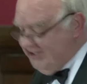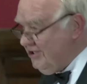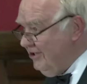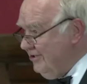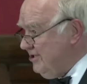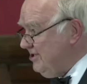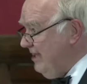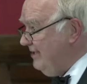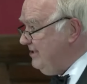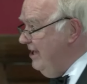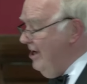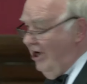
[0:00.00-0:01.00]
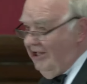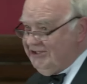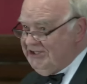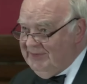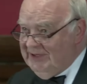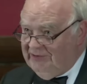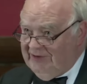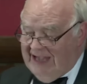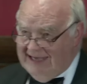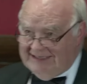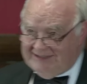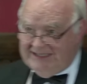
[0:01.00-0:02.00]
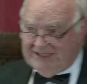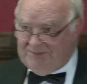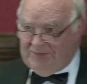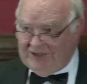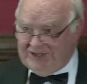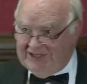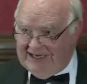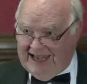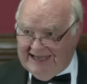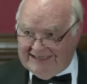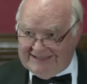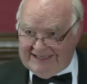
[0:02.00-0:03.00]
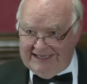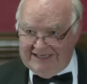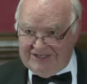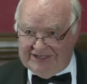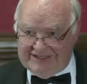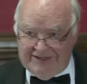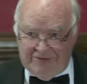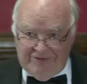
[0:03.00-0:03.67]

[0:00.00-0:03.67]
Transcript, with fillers: asserts that ultimate reality is personal and intelligent,